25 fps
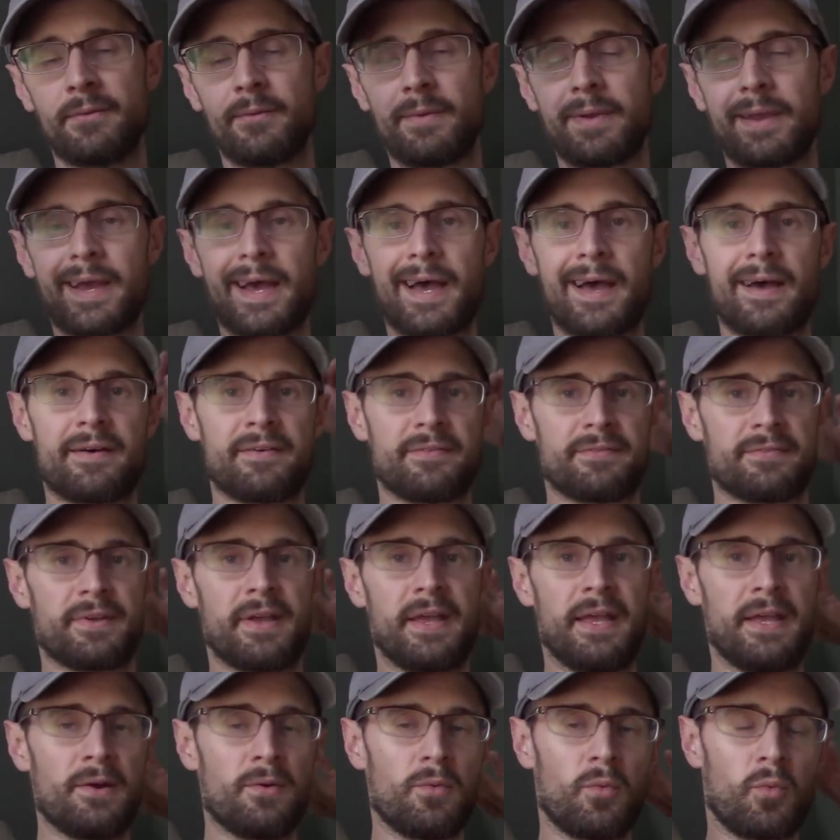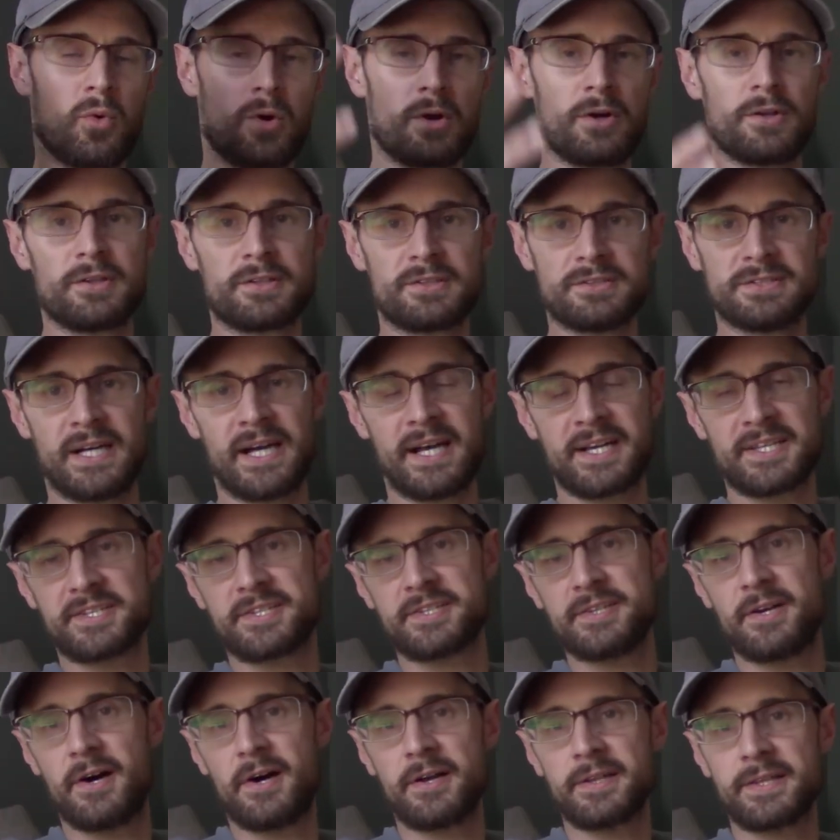We have a world-class
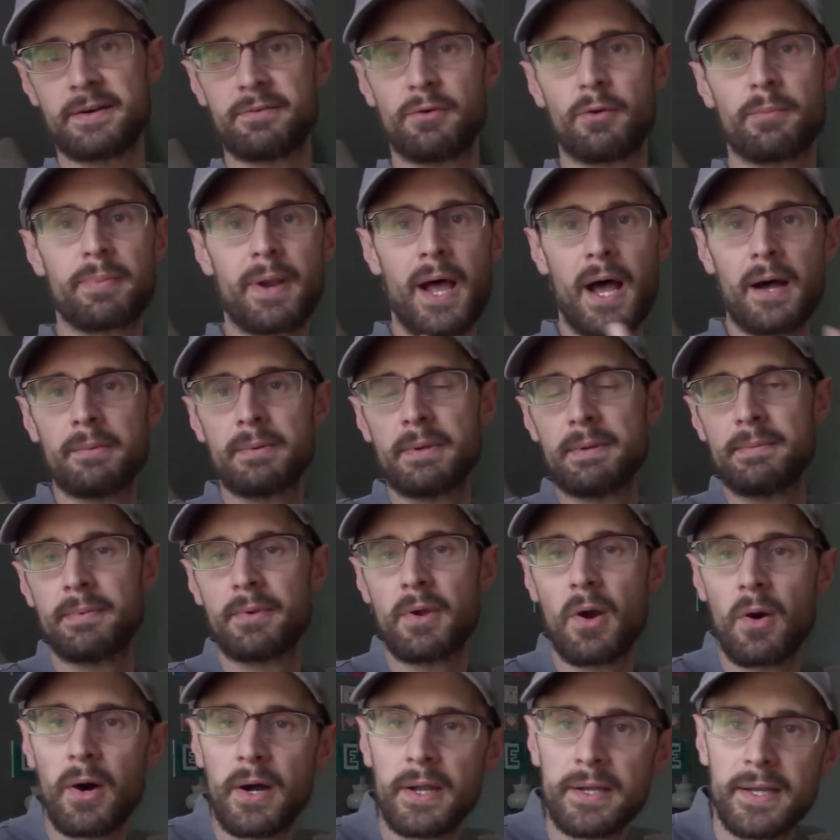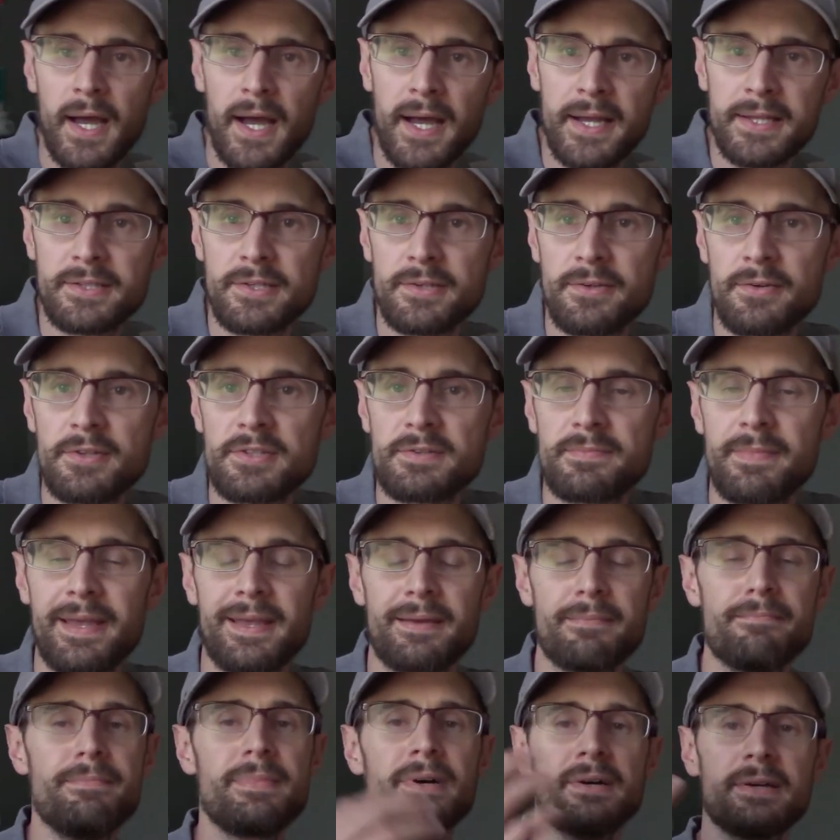song that will probably go on iTunes, make
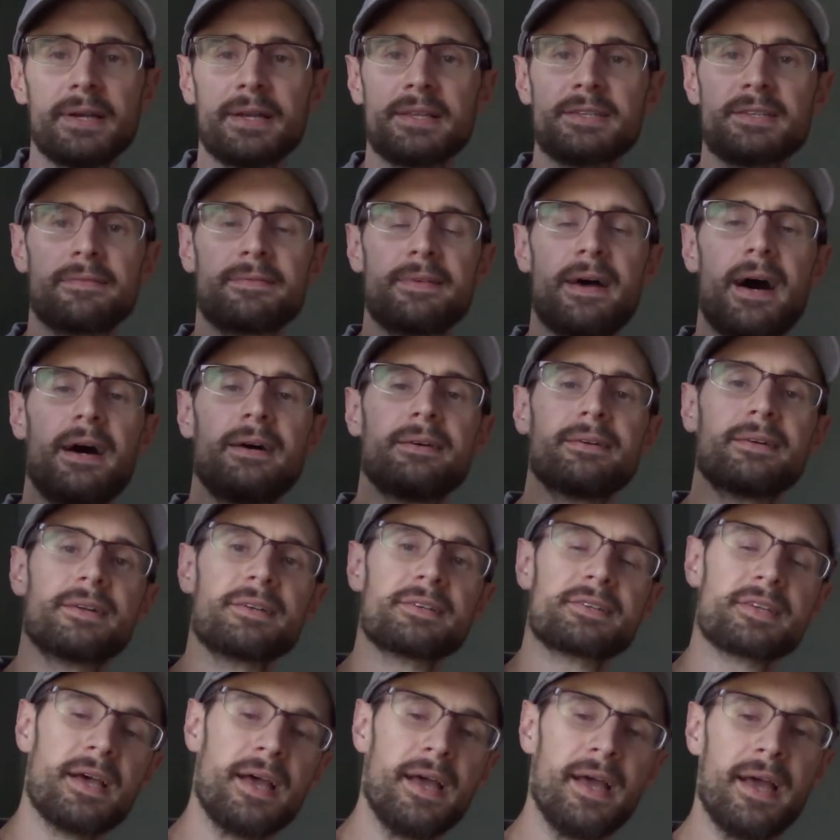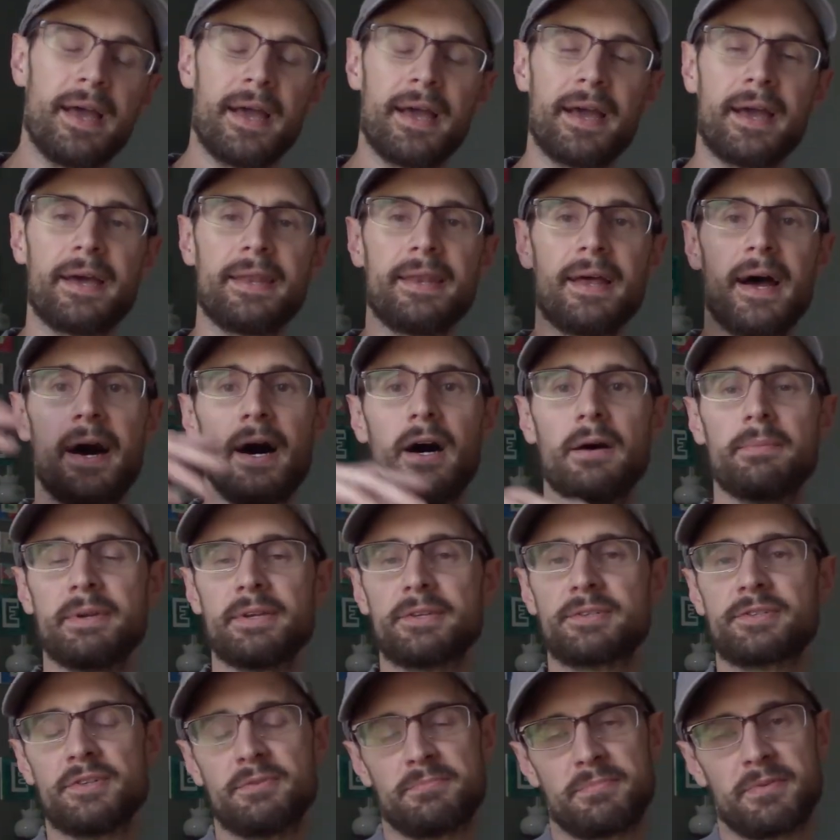millions of dollars, and I'll be
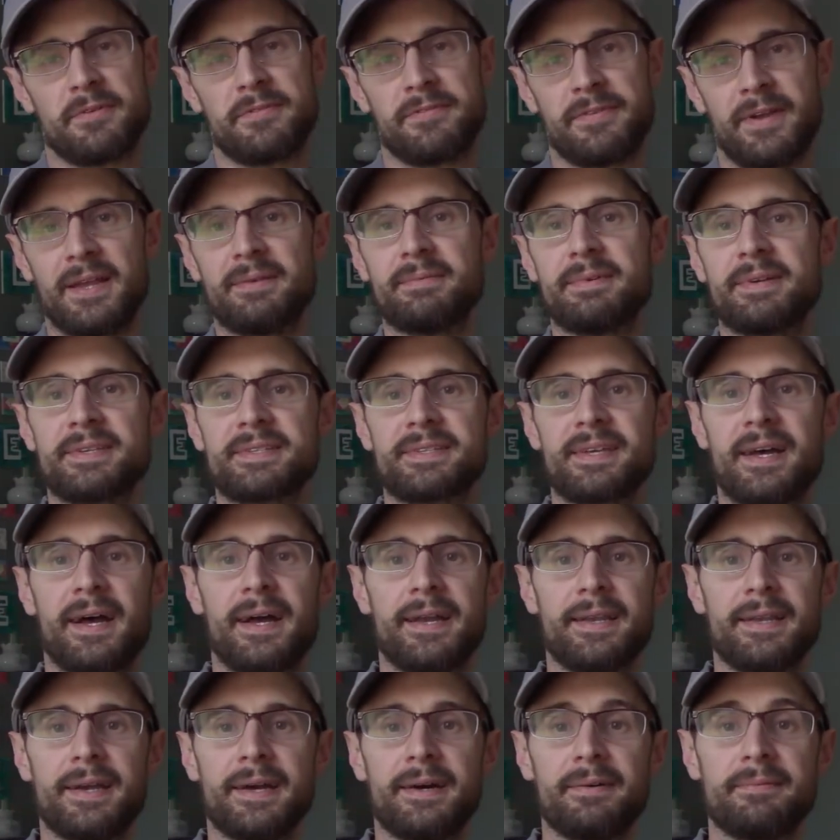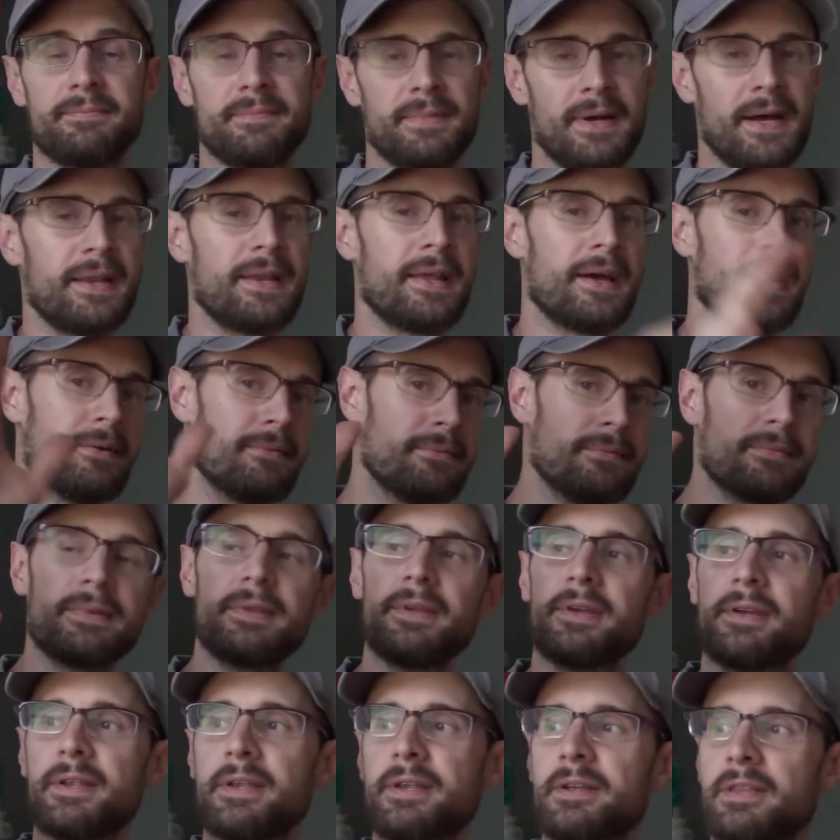super famous. I know, I know.
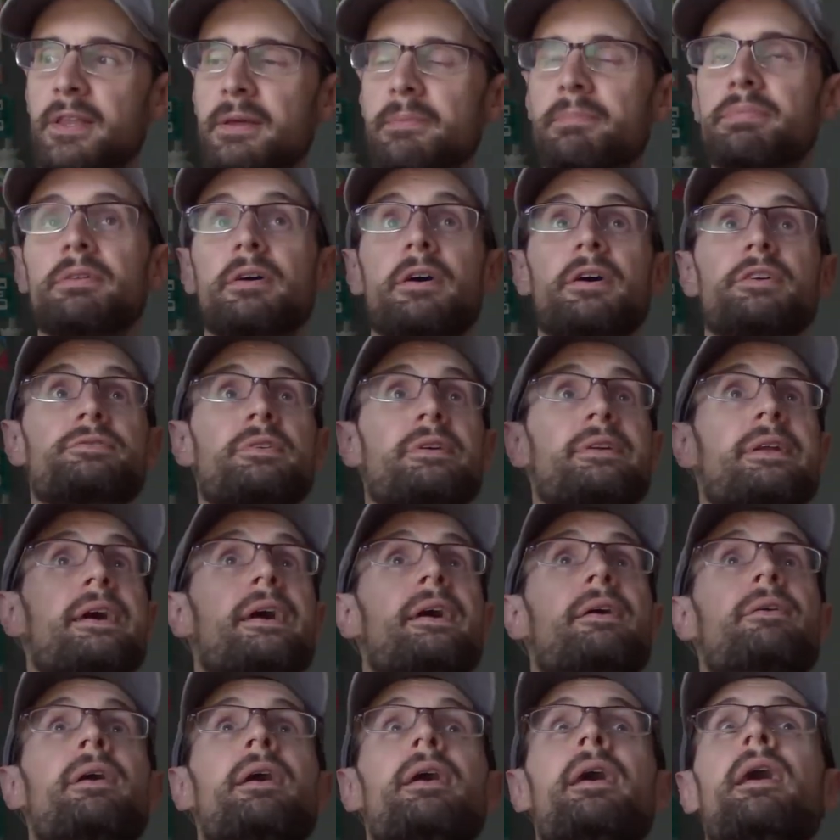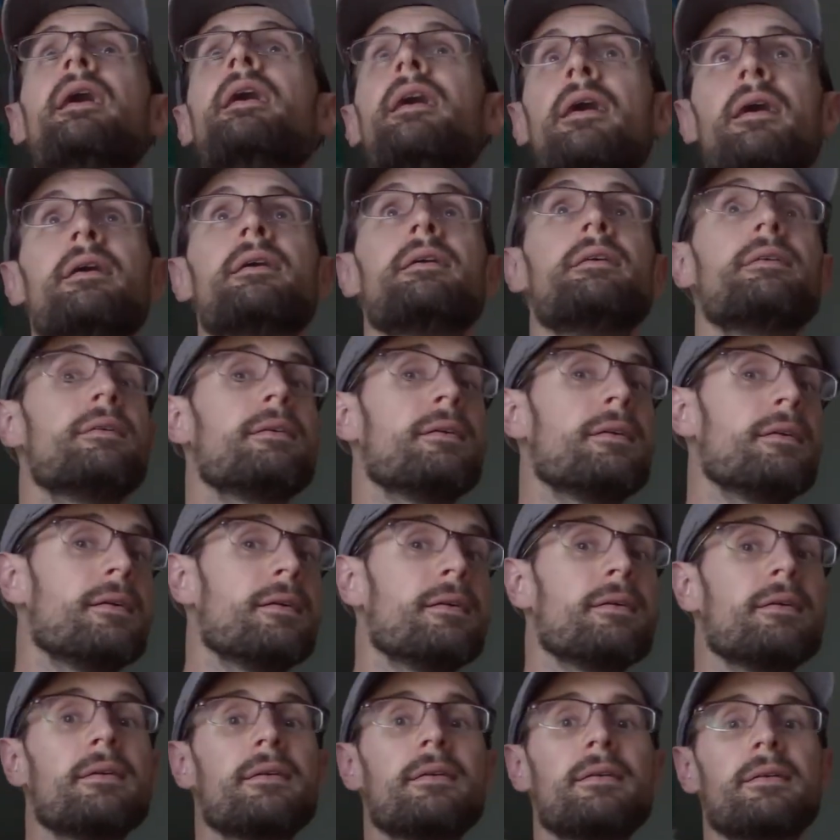You can hear the applause right now.
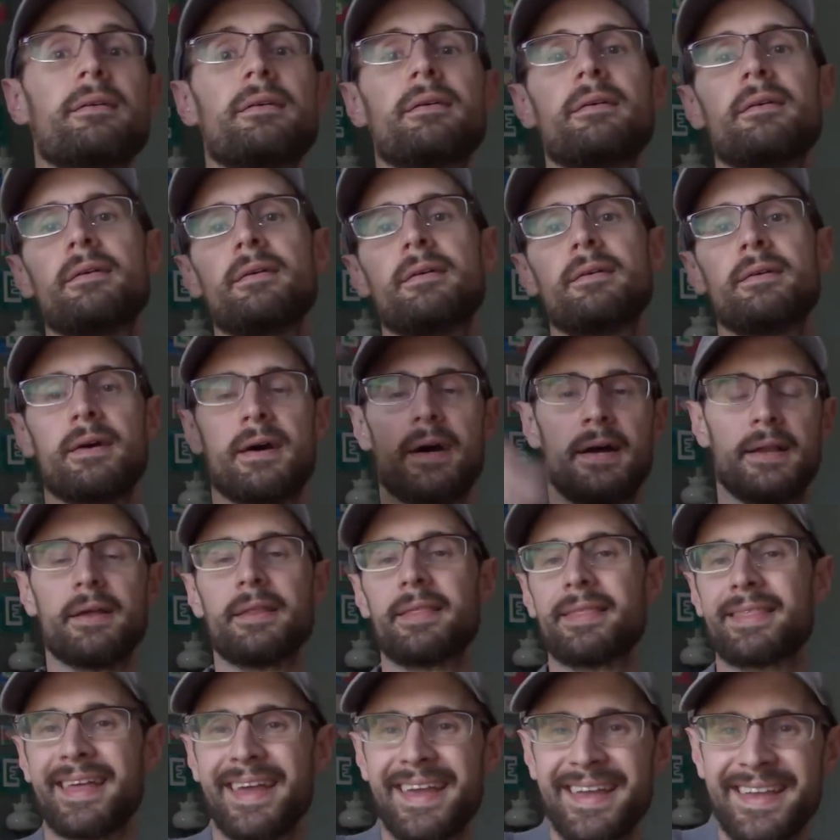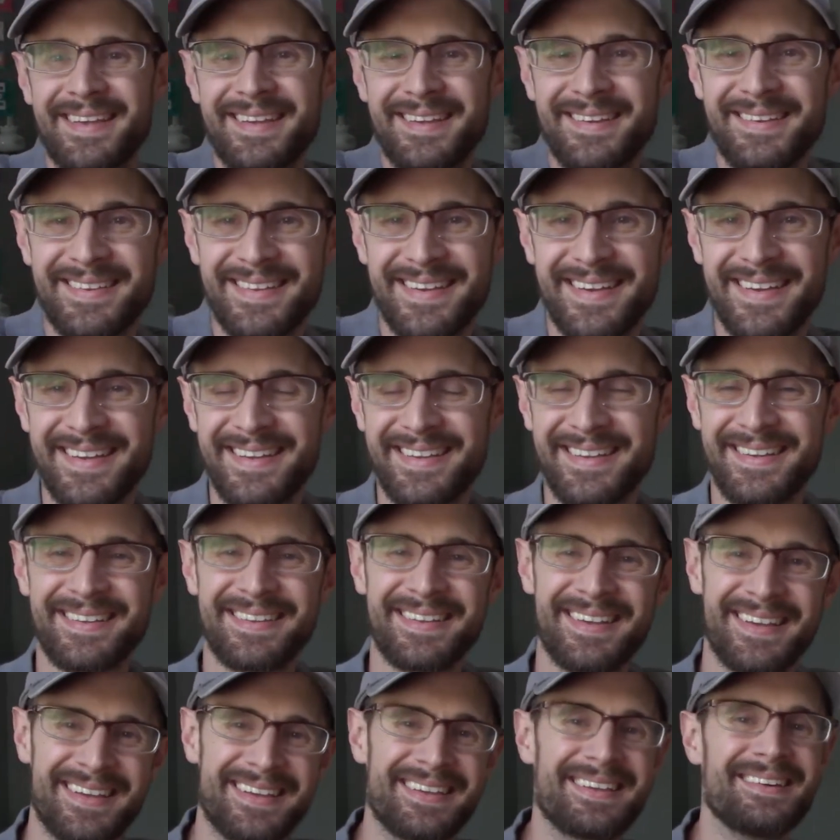Oh, thank you, thank you,
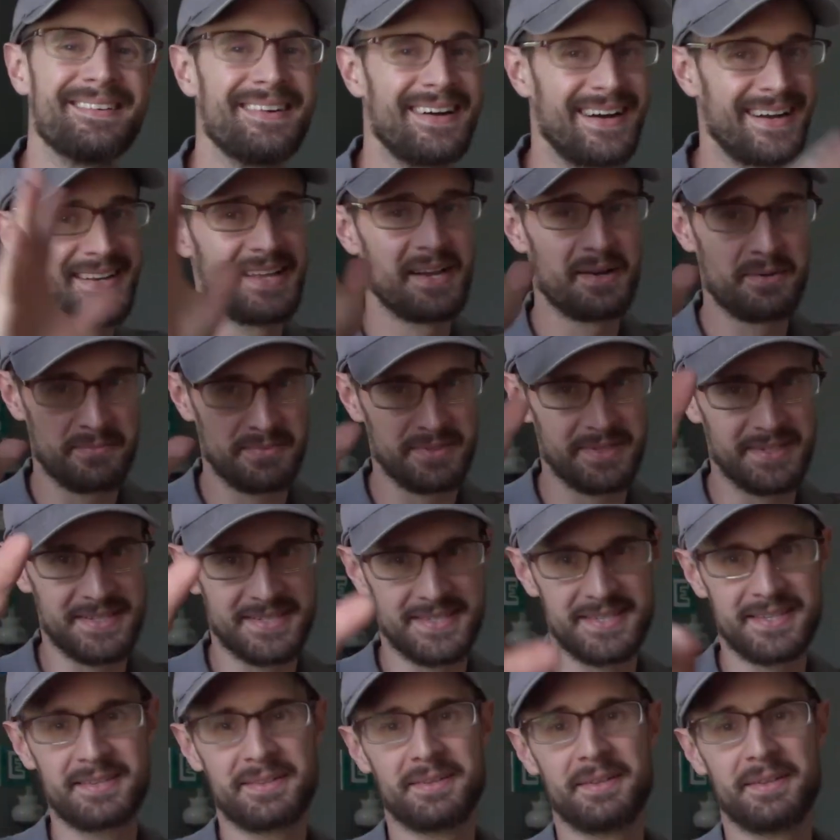thank you. I know, please.